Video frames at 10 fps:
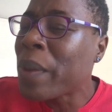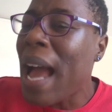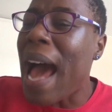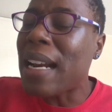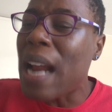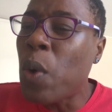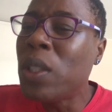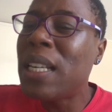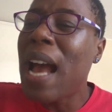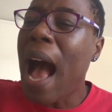
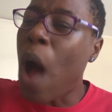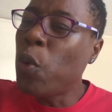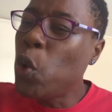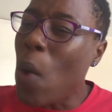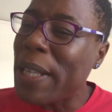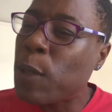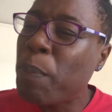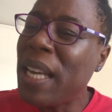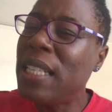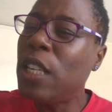around how you are
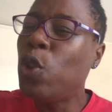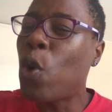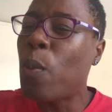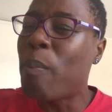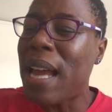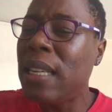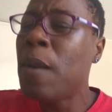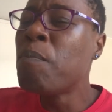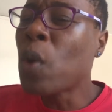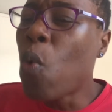spending your
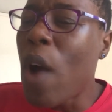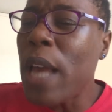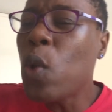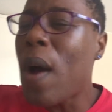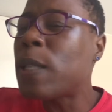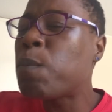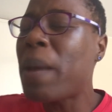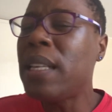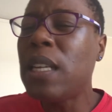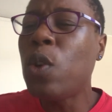money, where you are
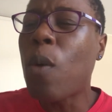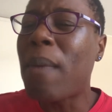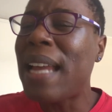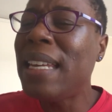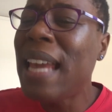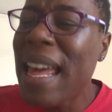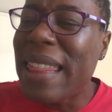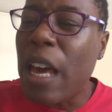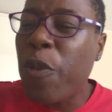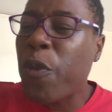spending your money,
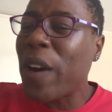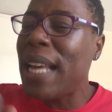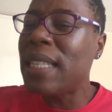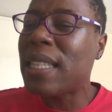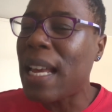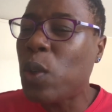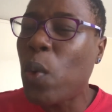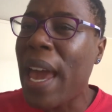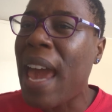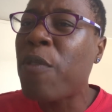the friends that you
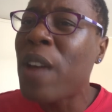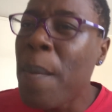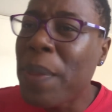have,